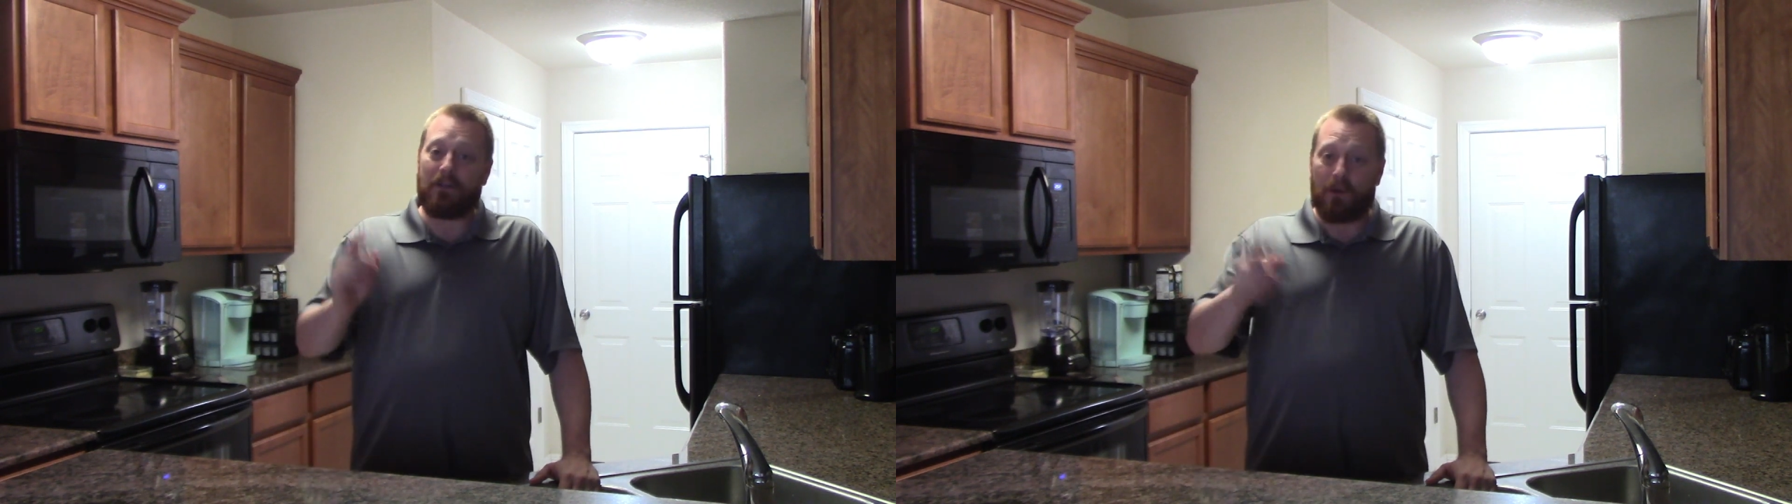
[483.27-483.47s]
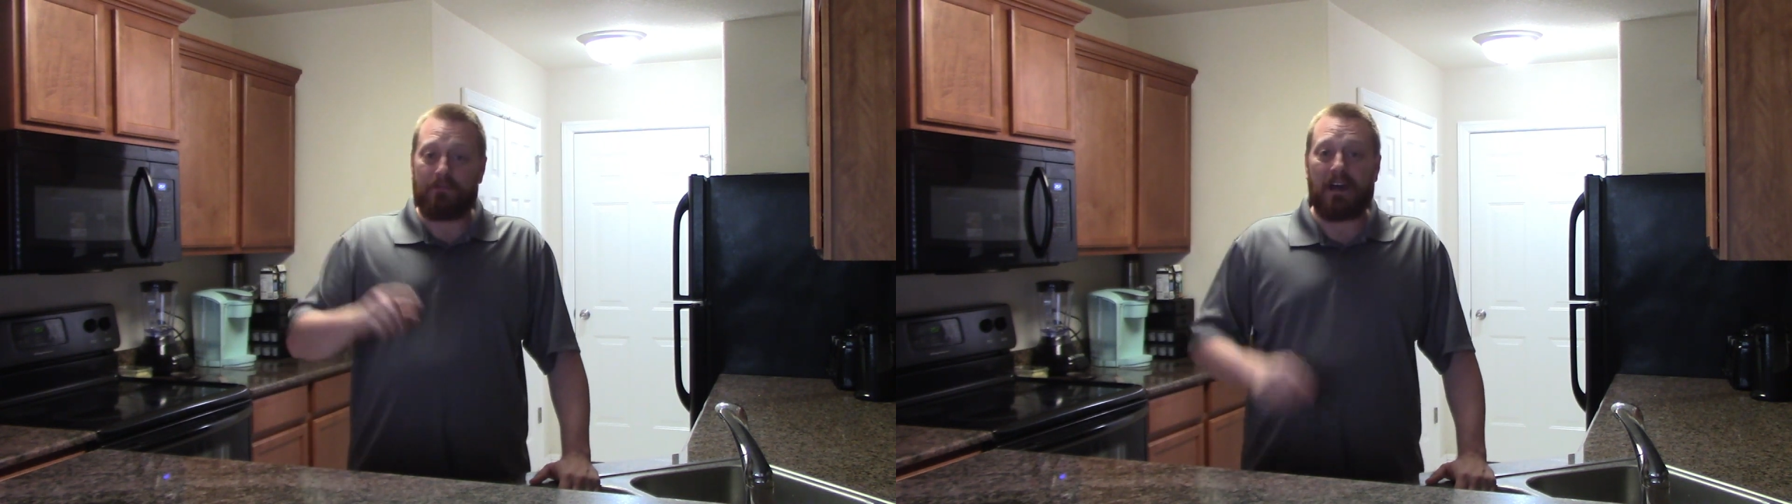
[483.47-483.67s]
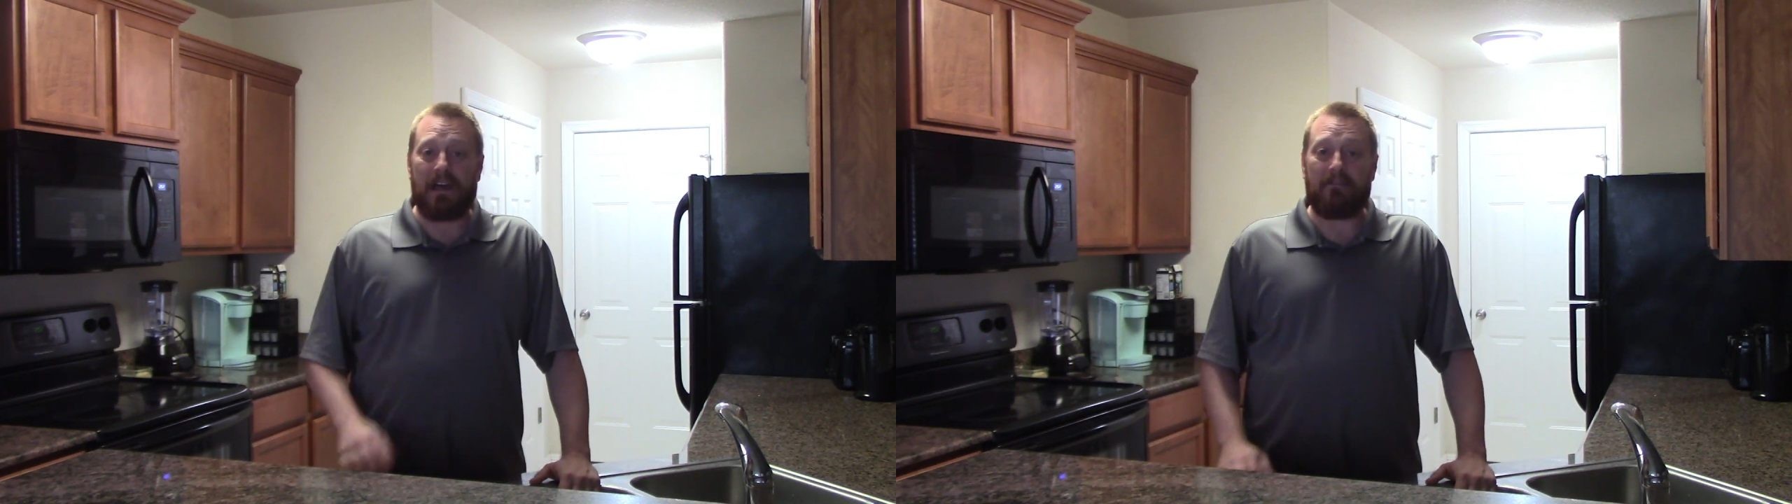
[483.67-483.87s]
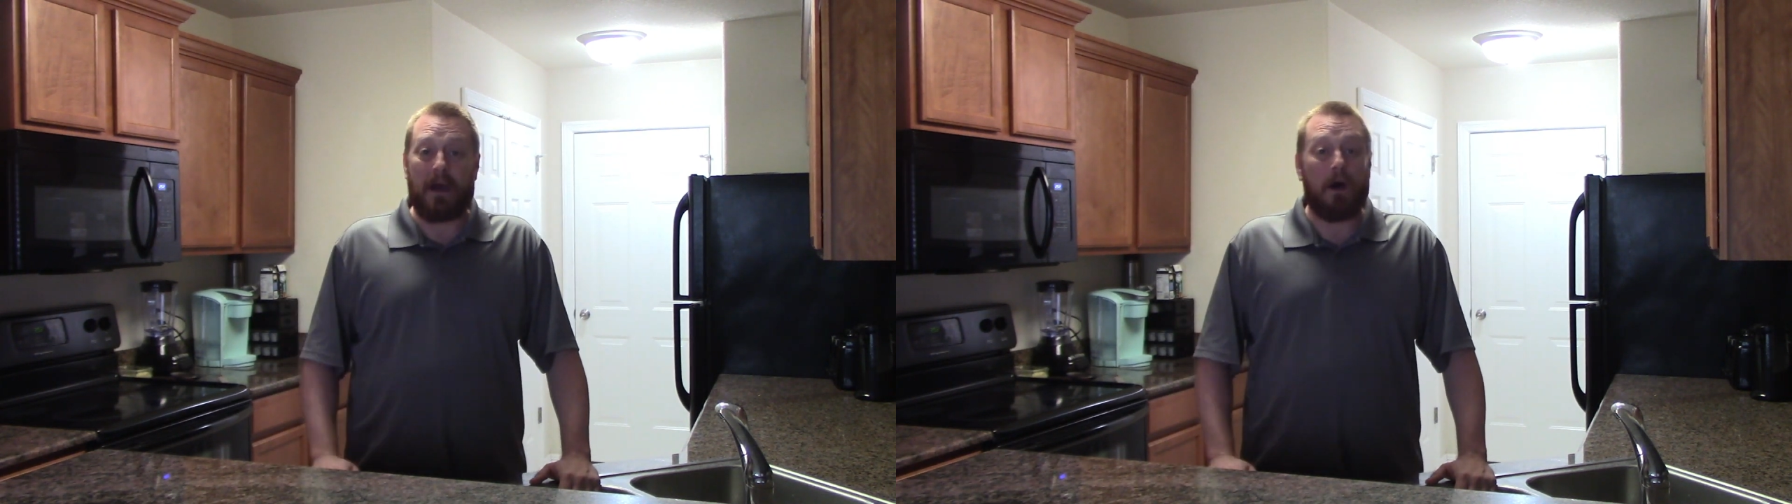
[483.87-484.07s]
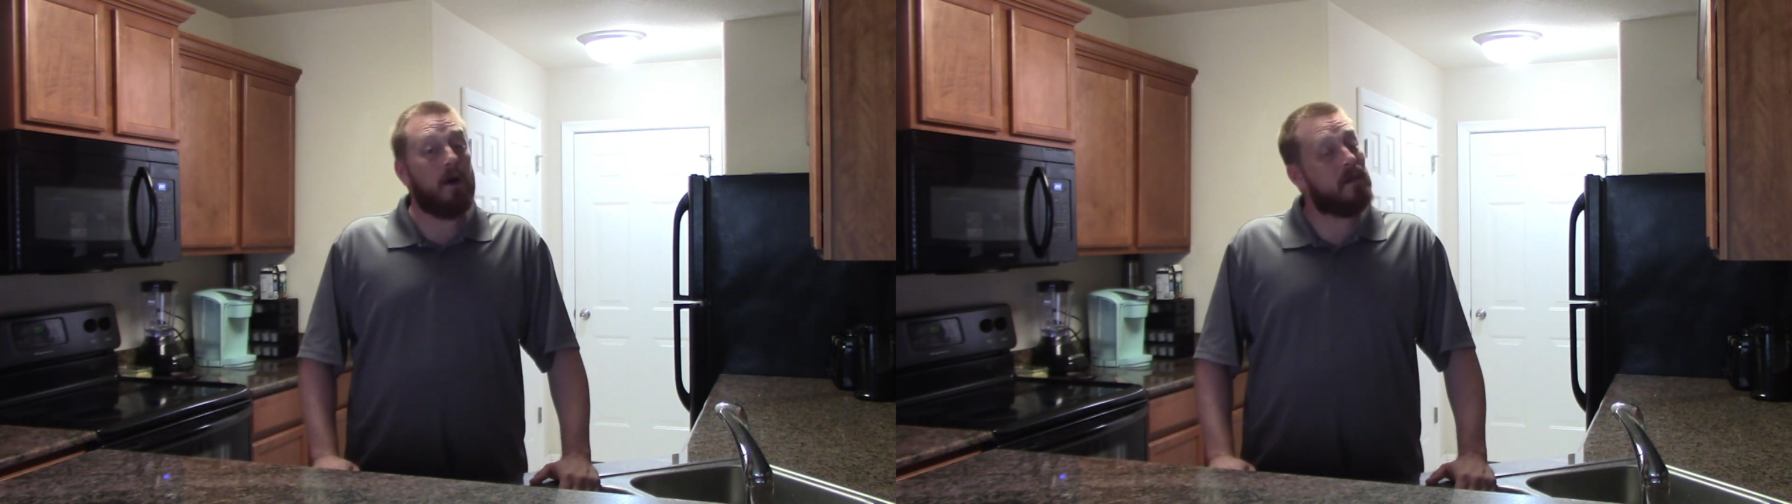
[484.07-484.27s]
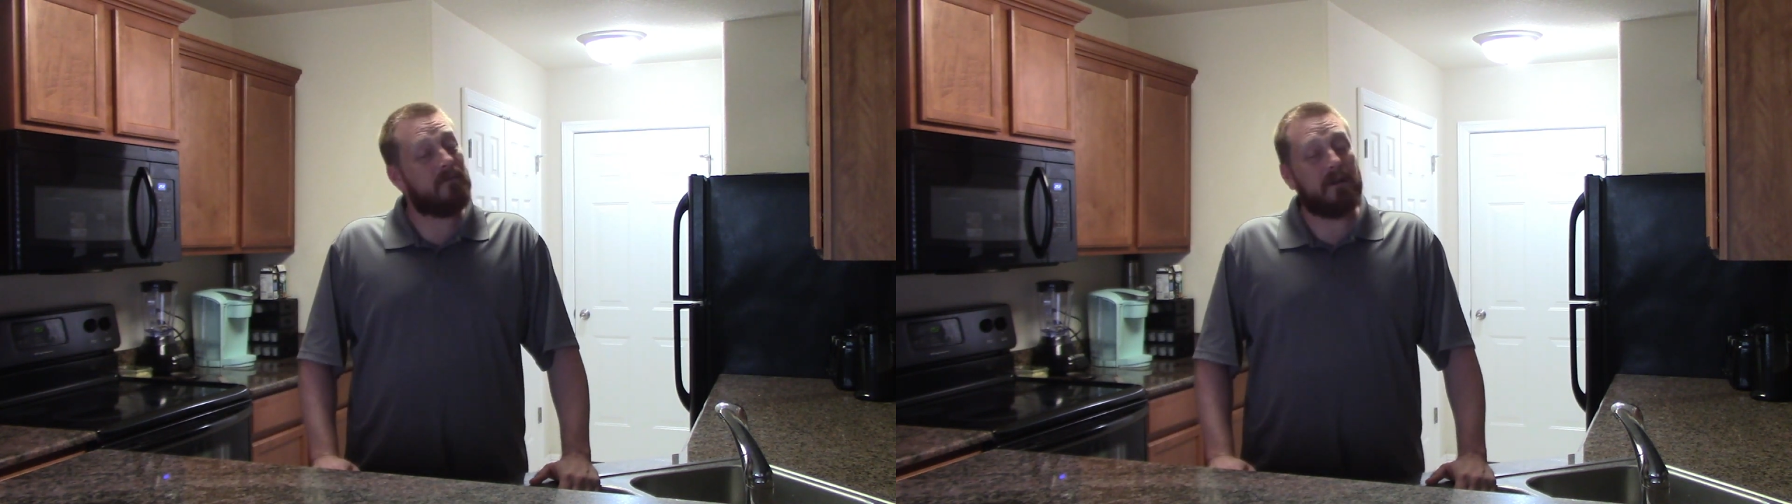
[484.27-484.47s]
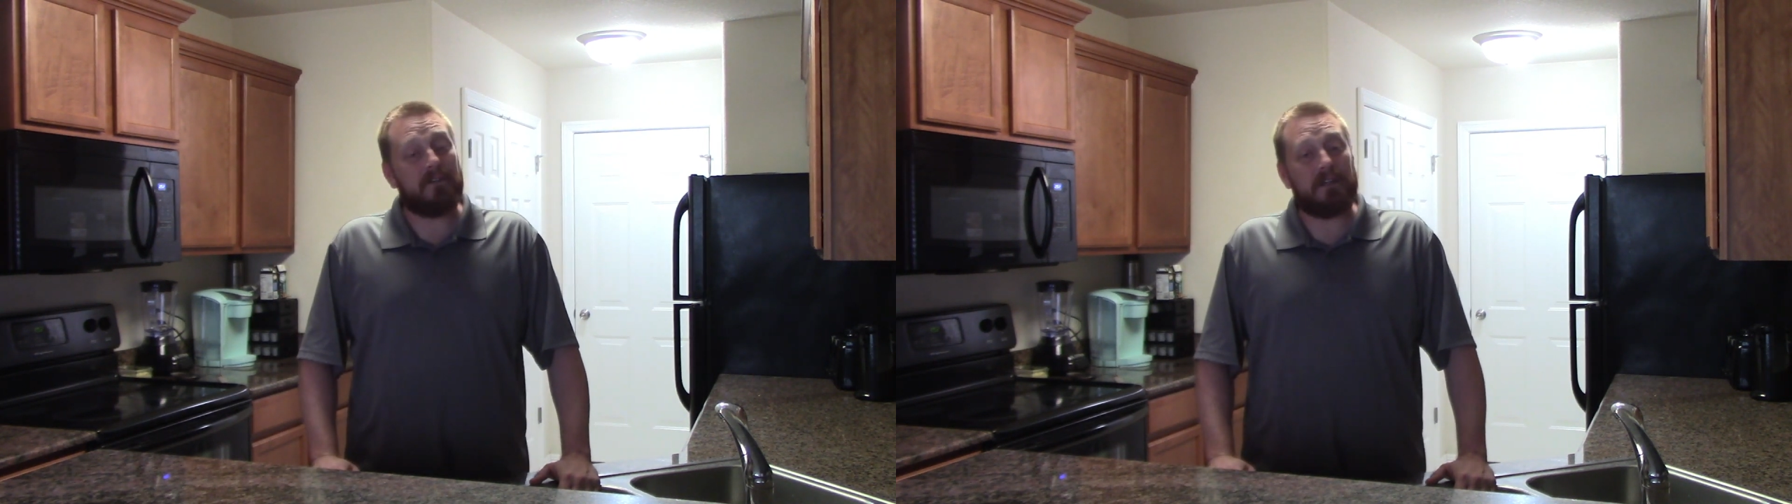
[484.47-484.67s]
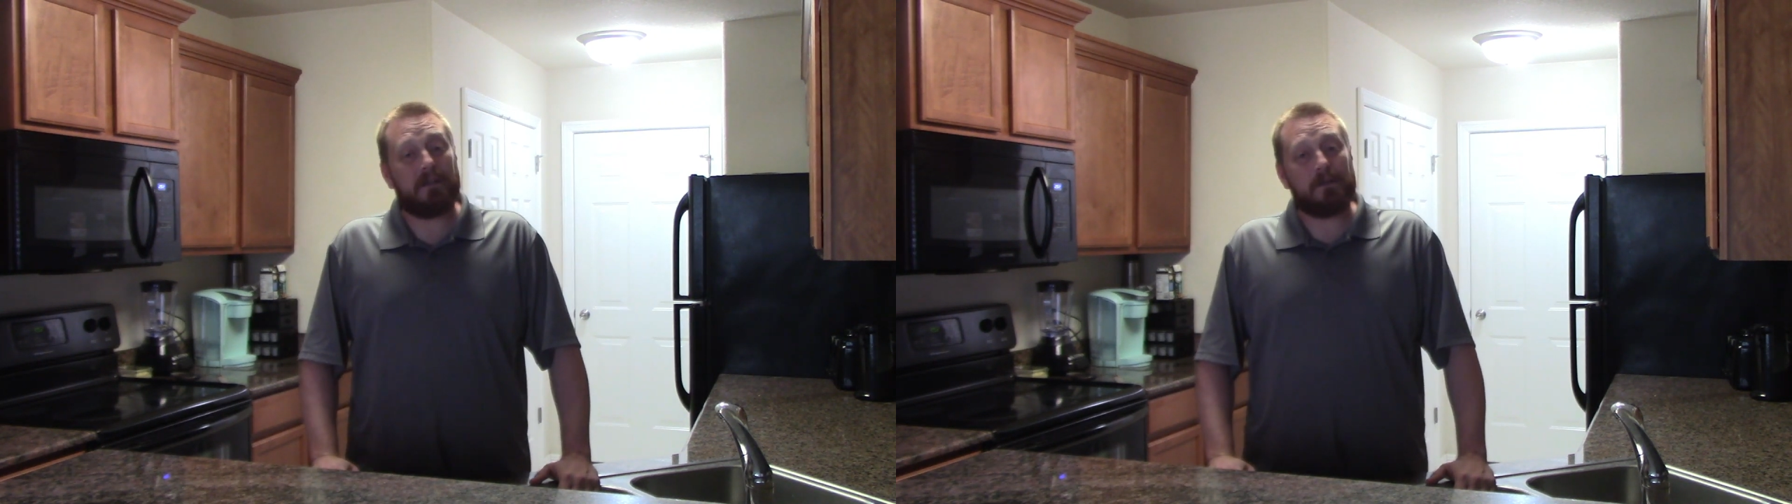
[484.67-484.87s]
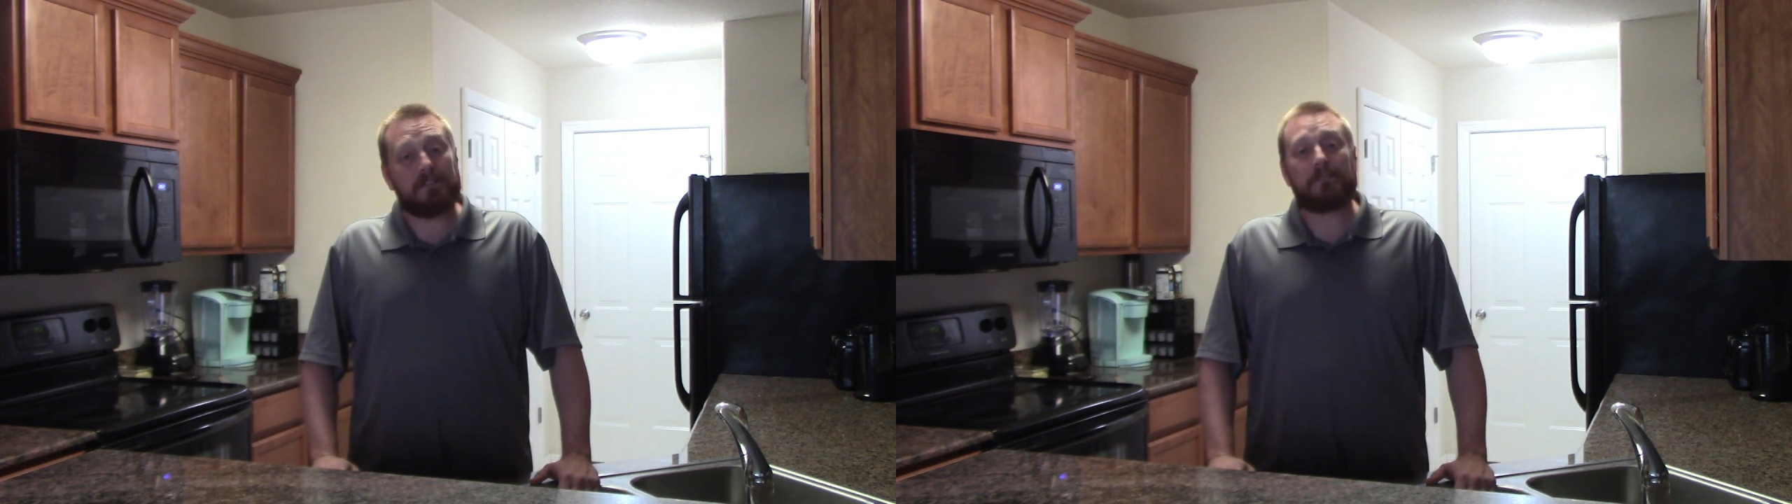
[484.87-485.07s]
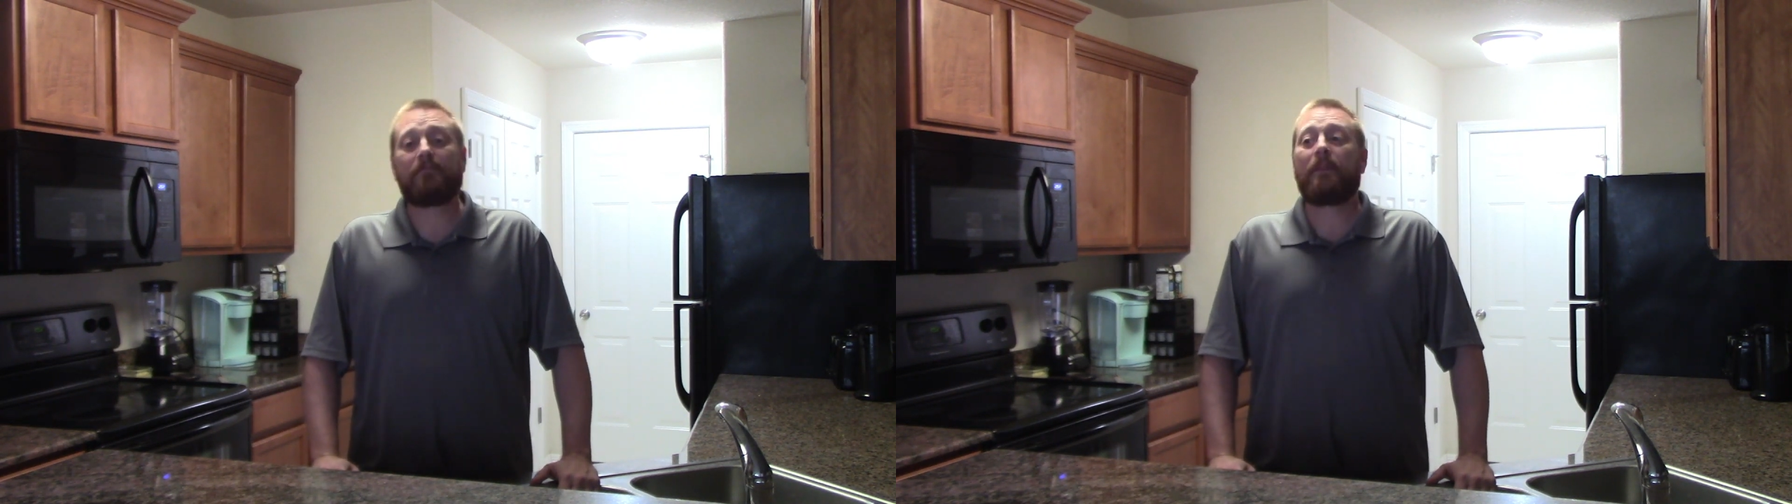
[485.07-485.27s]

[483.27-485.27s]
notified about all of our videos.